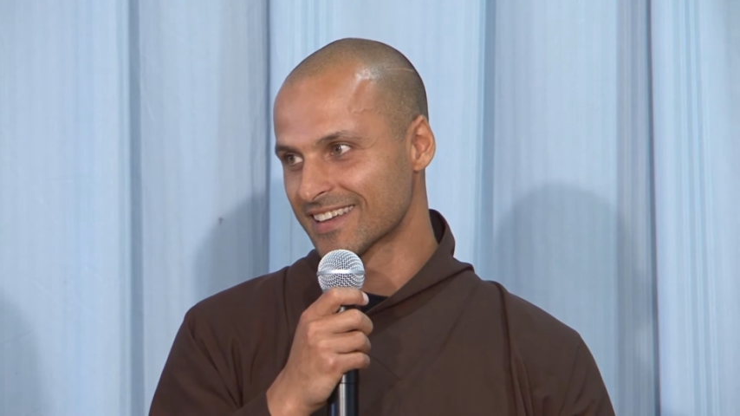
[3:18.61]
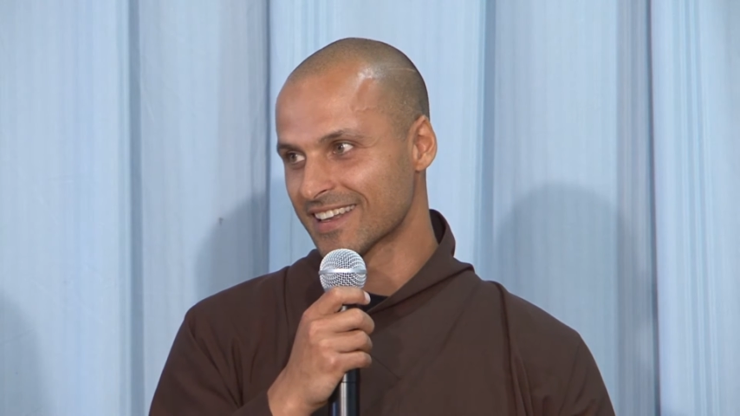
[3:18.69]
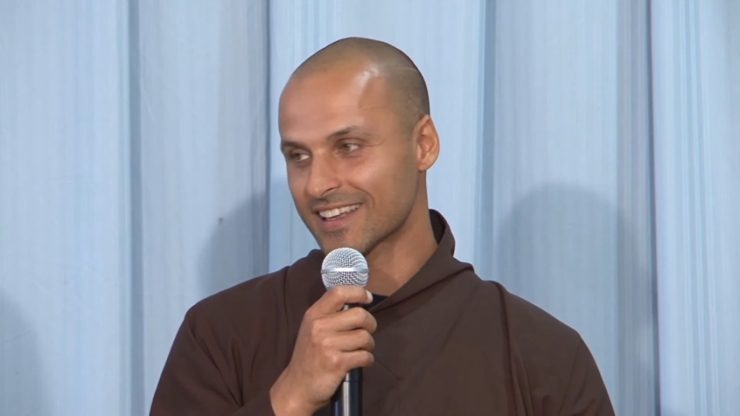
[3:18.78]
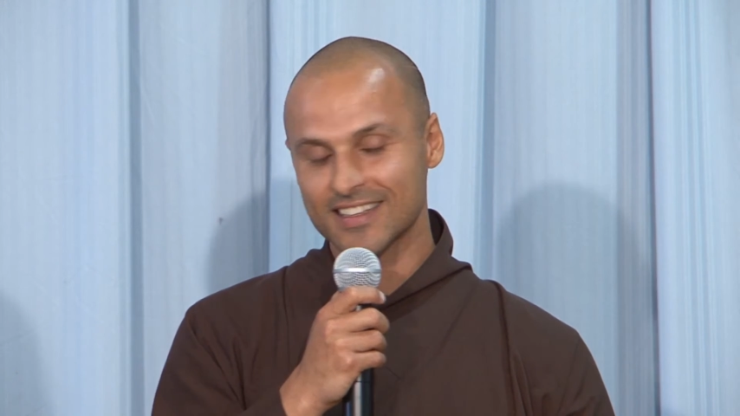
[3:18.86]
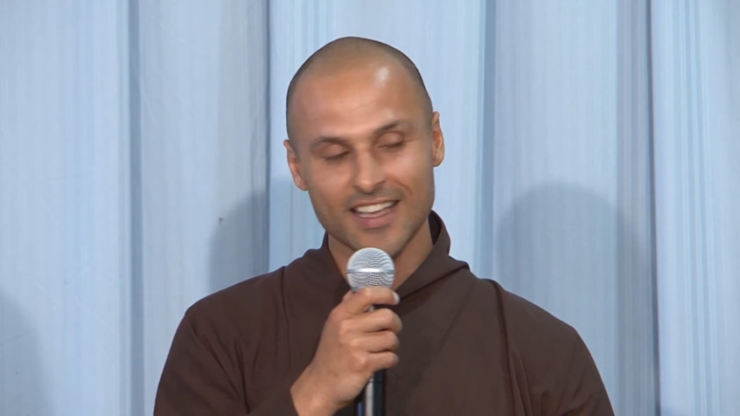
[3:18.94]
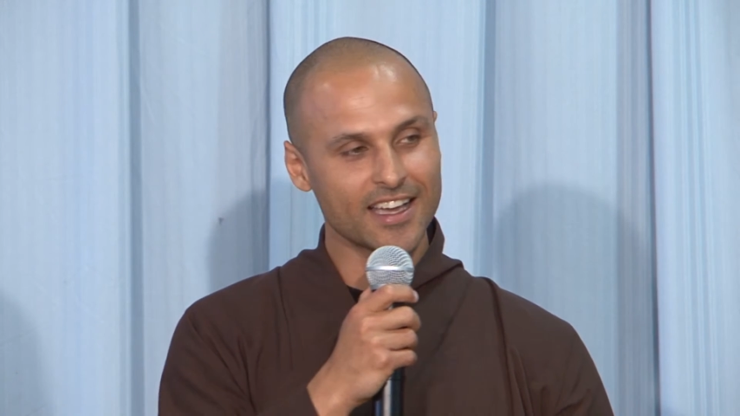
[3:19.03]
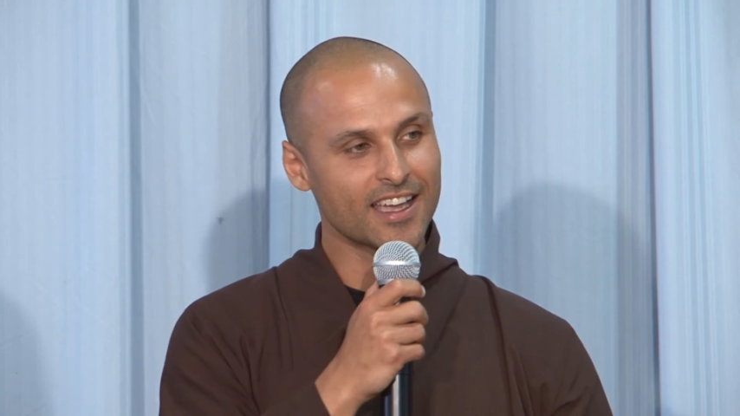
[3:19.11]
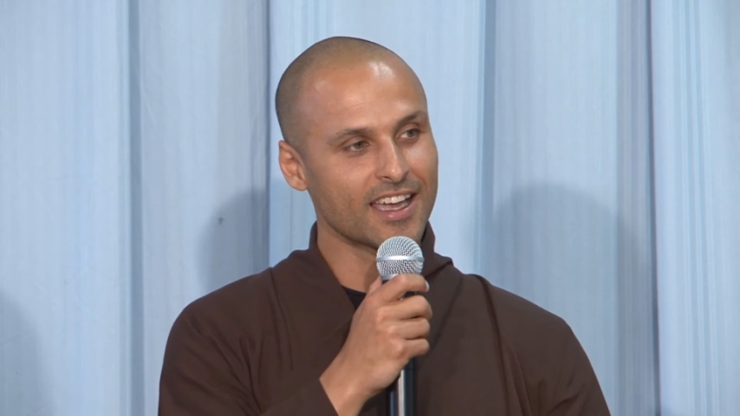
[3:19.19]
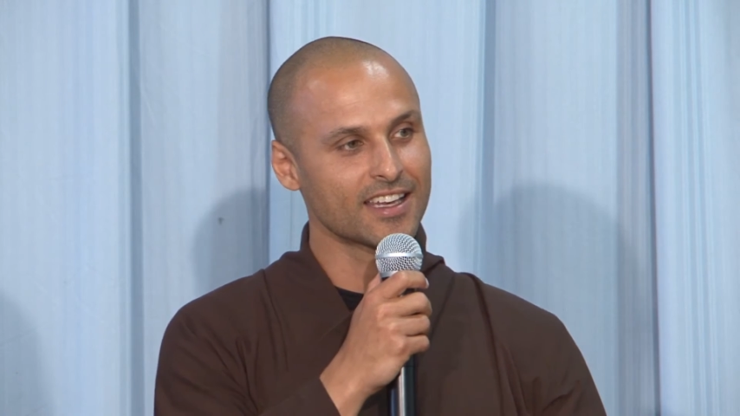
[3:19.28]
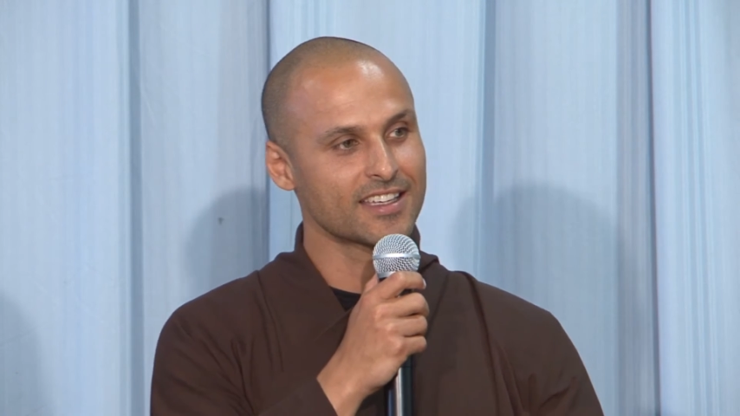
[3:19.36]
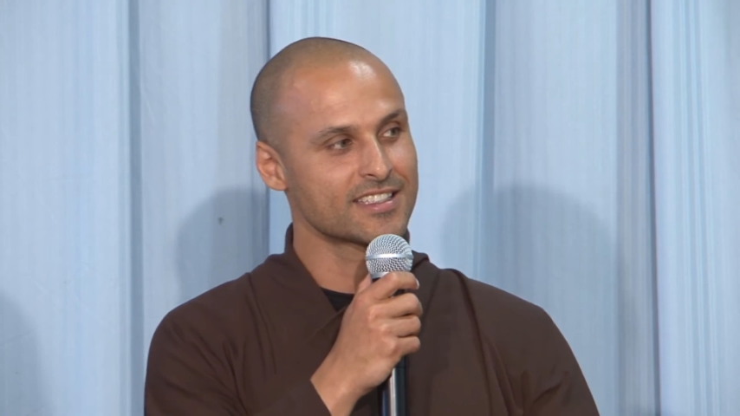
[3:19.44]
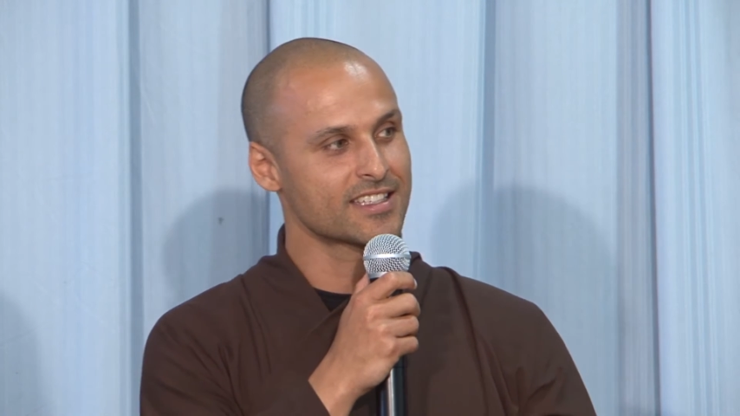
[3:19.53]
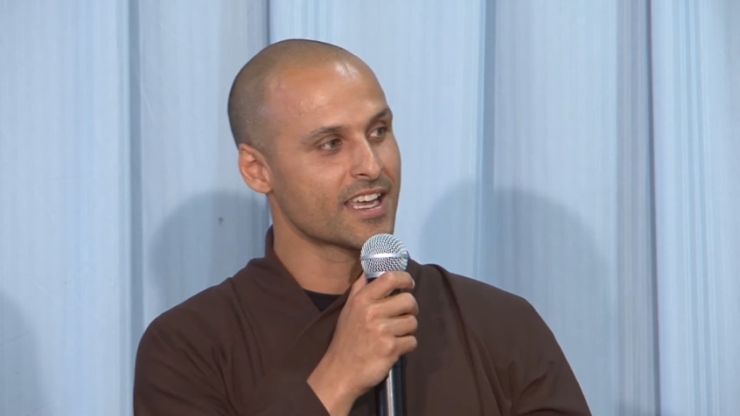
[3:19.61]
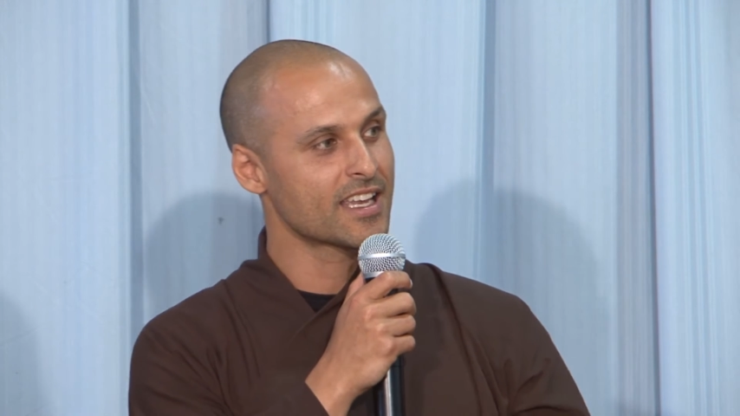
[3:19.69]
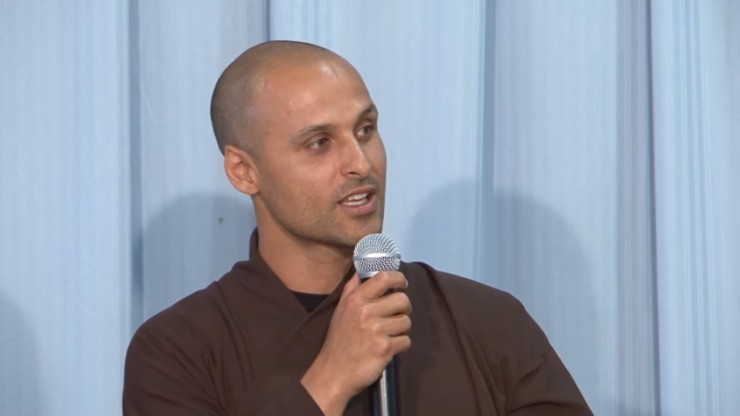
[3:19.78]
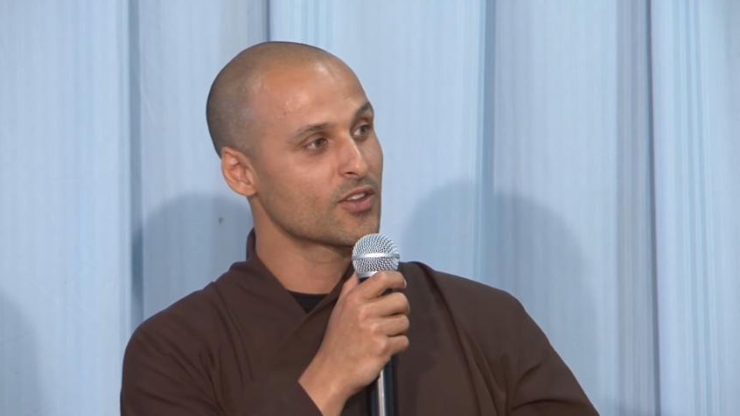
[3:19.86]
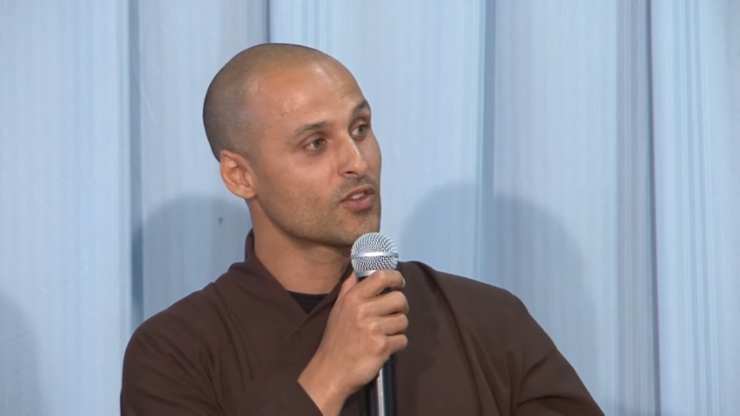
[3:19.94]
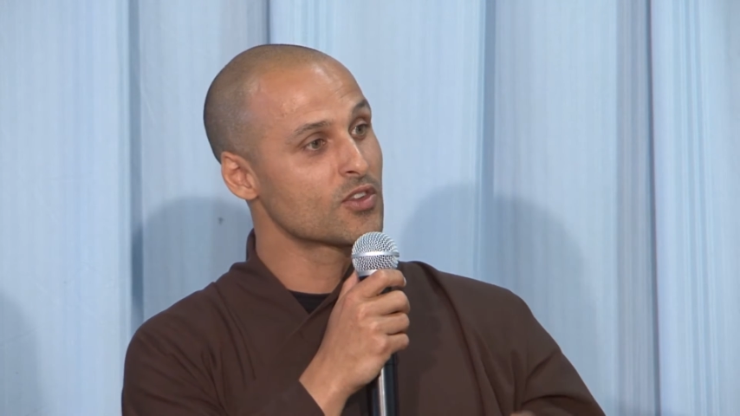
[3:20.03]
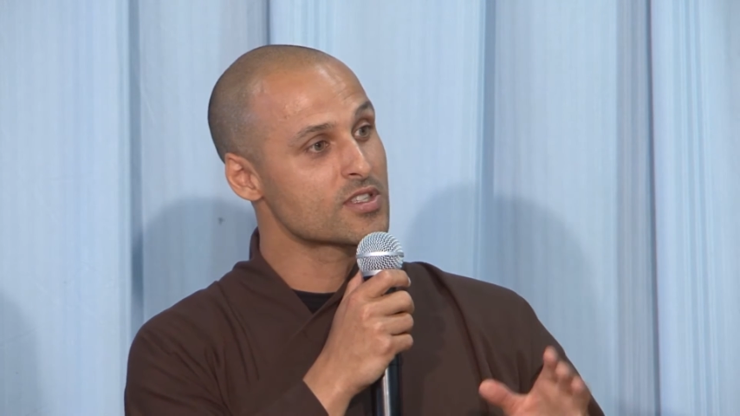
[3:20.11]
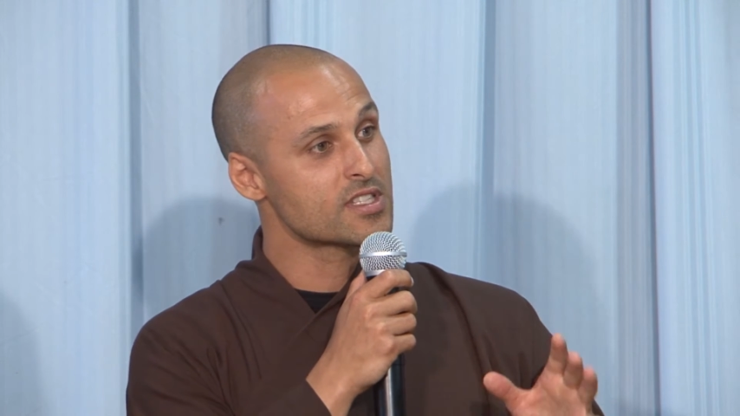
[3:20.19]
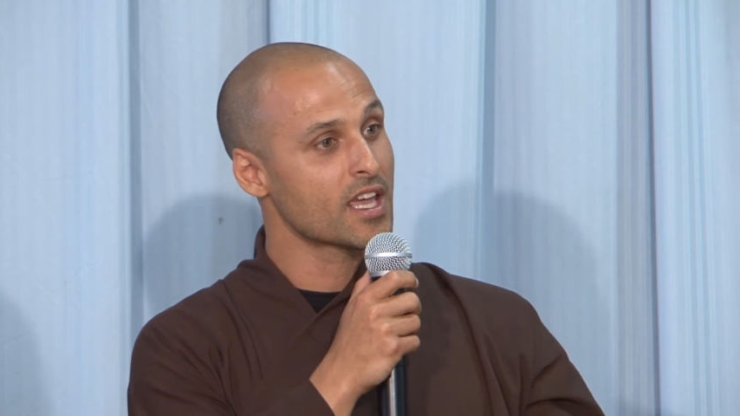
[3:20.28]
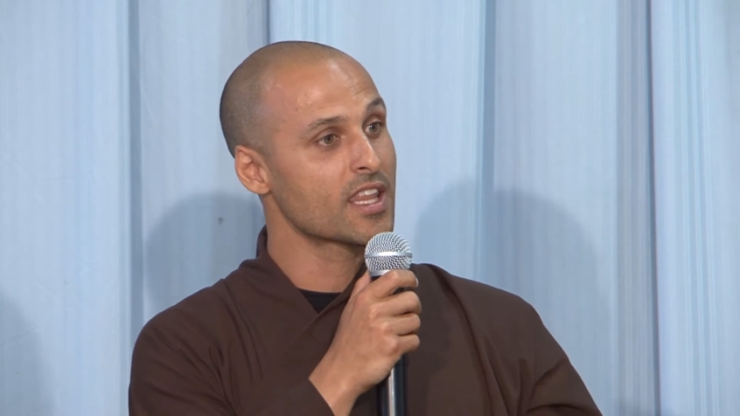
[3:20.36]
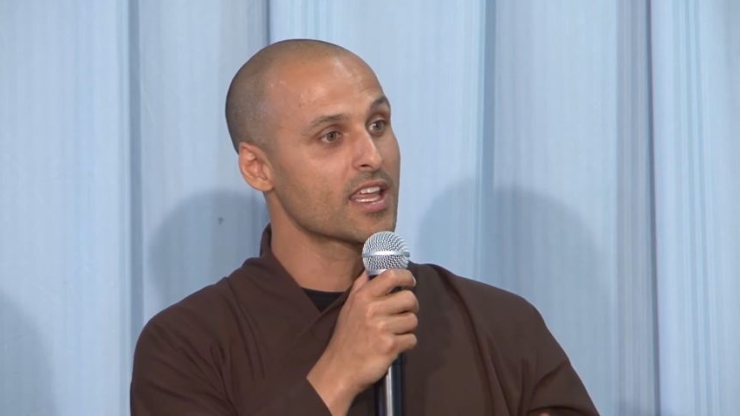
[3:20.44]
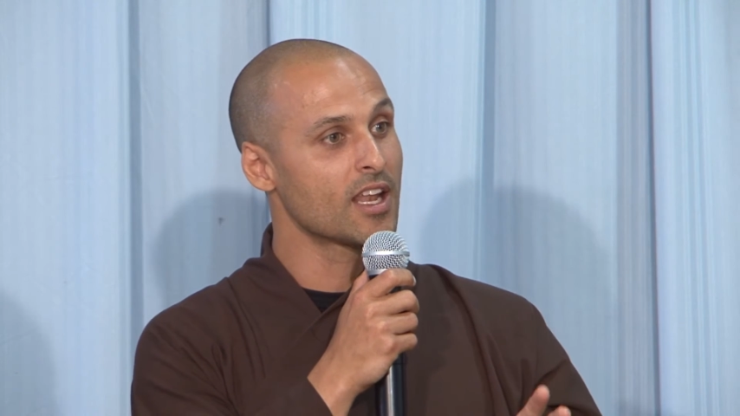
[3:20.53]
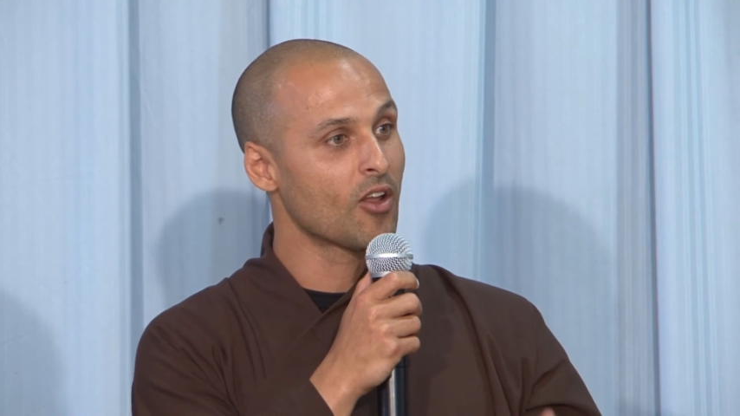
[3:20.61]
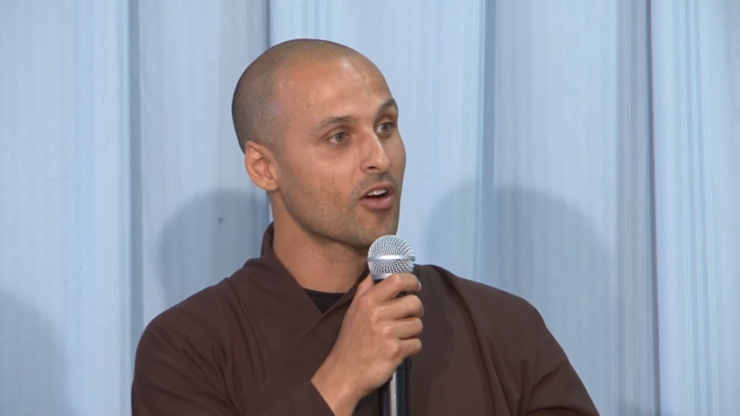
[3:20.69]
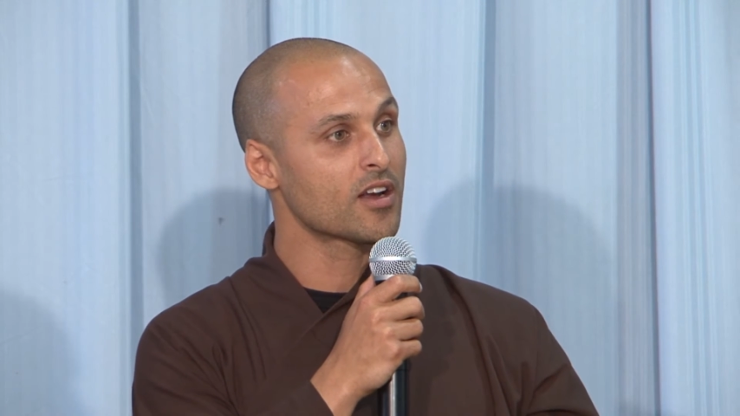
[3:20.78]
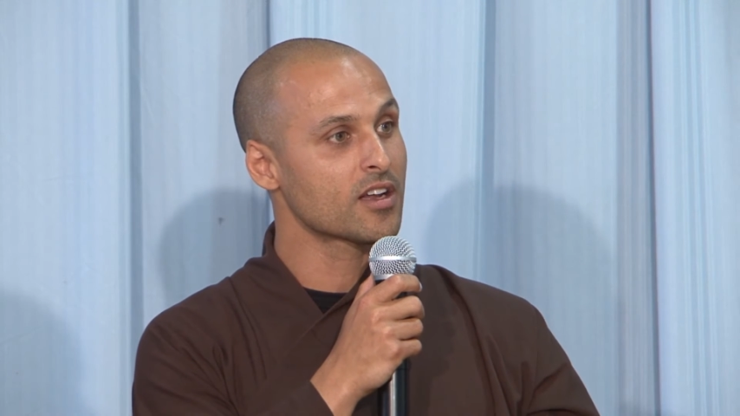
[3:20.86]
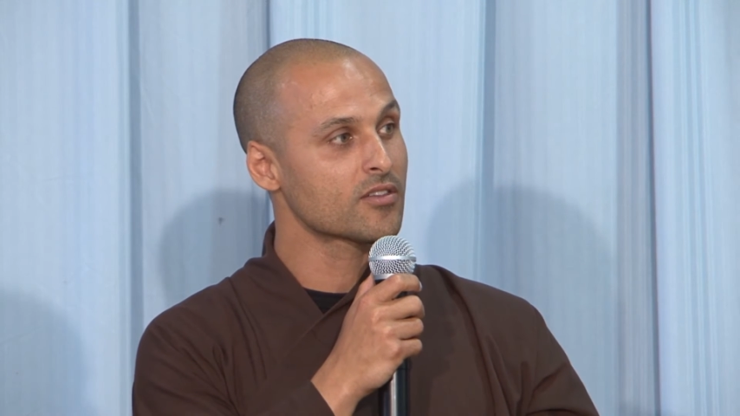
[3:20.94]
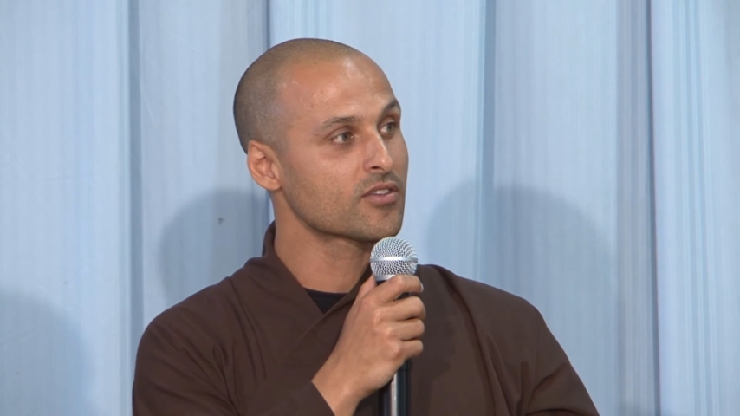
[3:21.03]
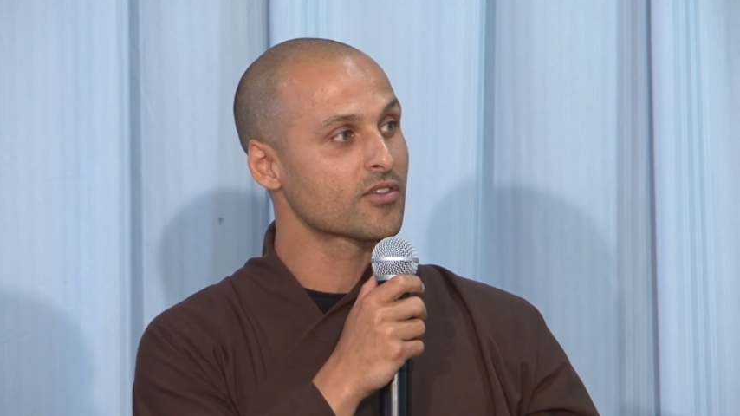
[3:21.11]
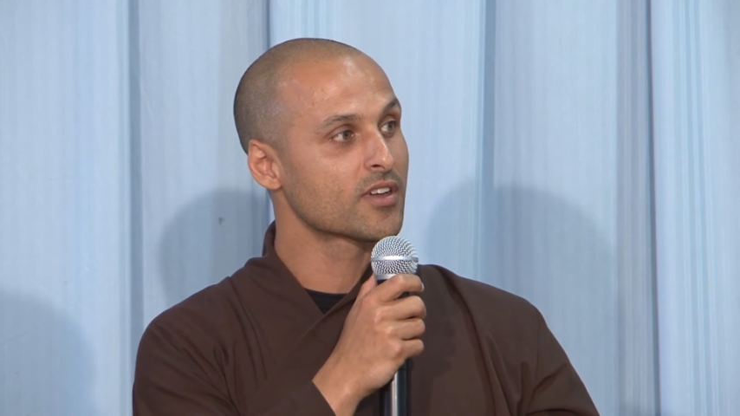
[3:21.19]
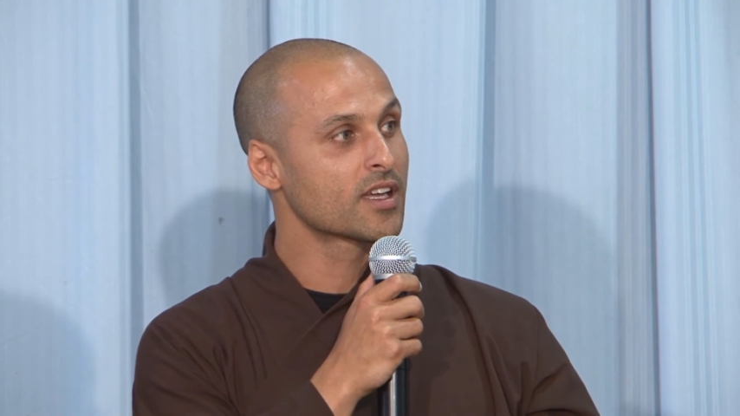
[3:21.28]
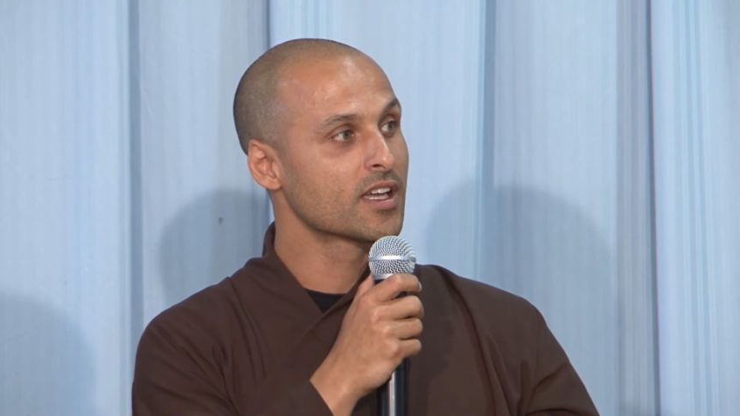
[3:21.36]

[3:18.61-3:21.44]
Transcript: Like Tai Li shared, if you stay there long enough,